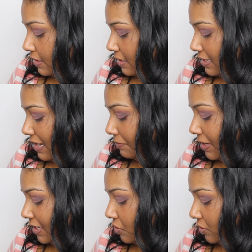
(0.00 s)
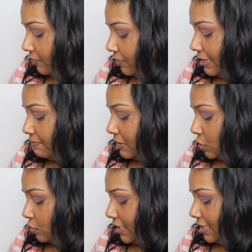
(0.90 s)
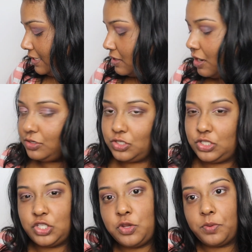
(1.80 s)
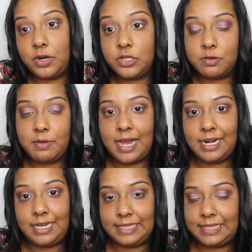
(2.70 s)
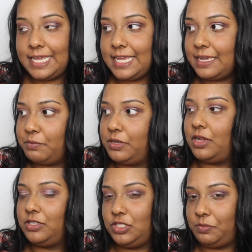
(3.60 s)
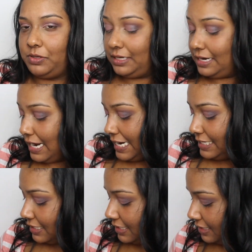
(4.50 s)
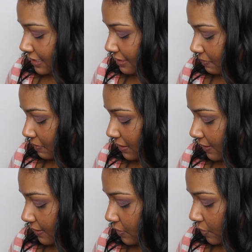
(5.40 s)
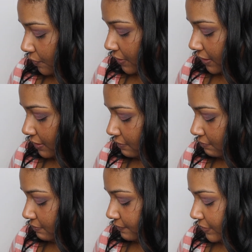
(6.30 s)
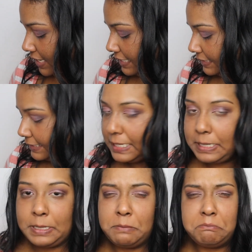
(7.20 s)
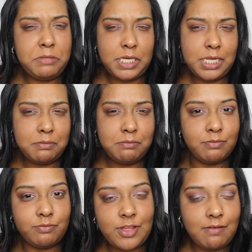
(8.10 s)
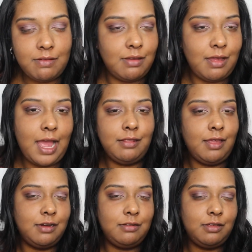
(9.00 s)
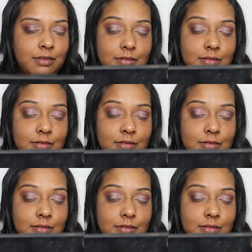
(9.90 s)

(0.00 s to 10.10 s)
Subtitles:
Now I'm kind of going for in between, not super dramatic and thick, but not super thin either. I'm gonna go for a nice medium eyeliner look.